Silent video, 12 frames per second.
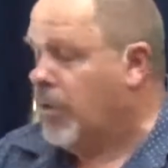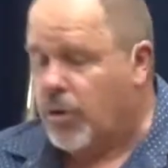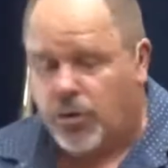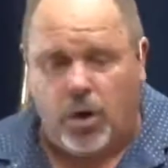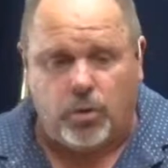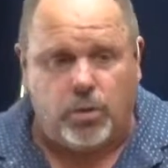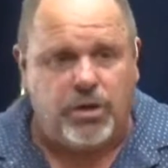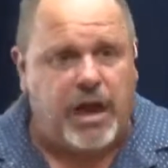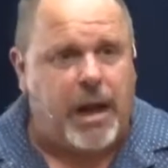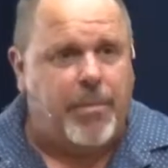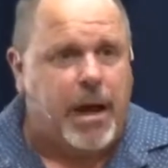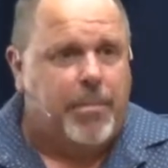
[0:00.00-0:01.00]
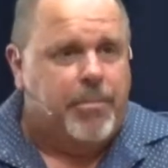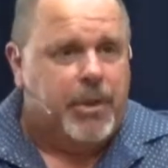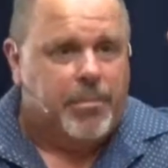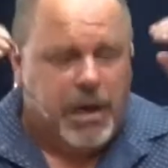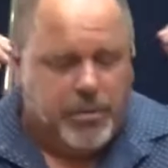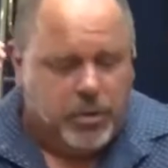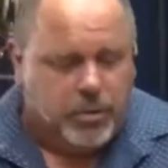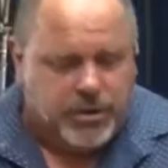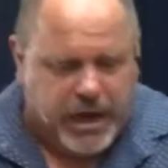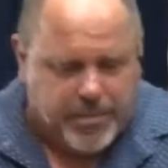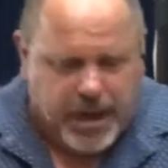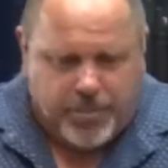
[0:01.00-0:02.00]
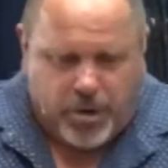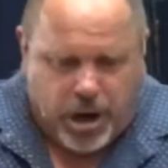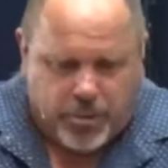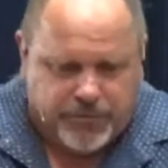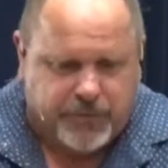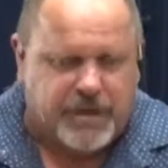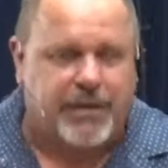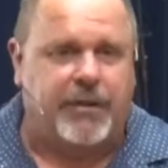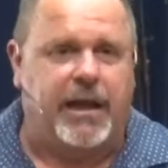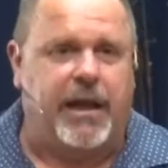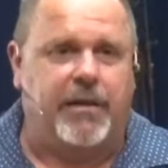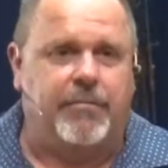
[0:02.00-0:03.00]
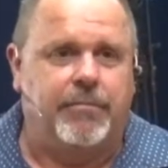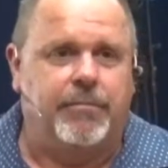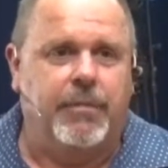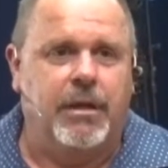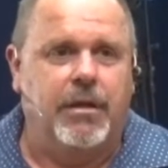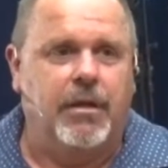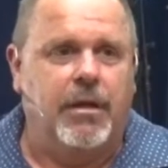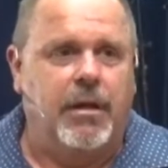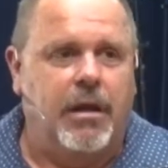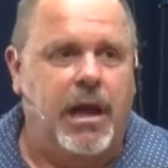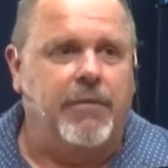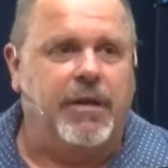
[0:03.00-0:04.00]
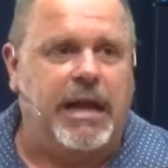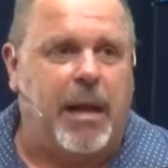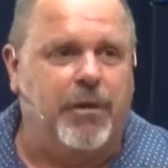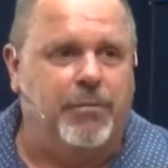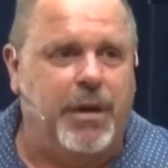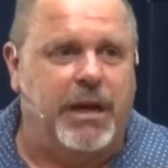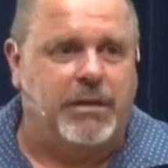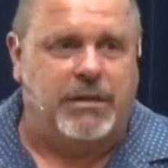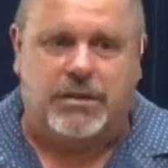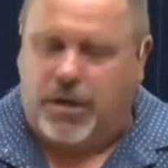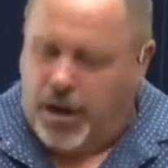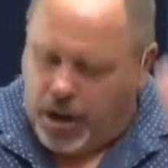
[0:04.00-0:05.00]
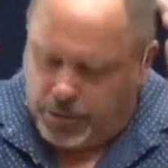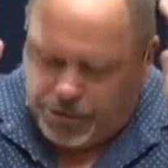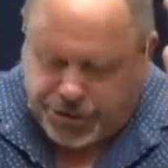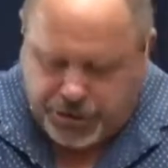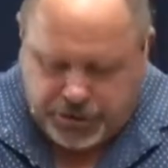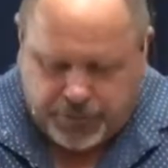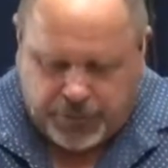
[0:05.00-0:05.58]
The thought would come up, the memory would come up, I would forgive again. Every couple of minutes, I would choose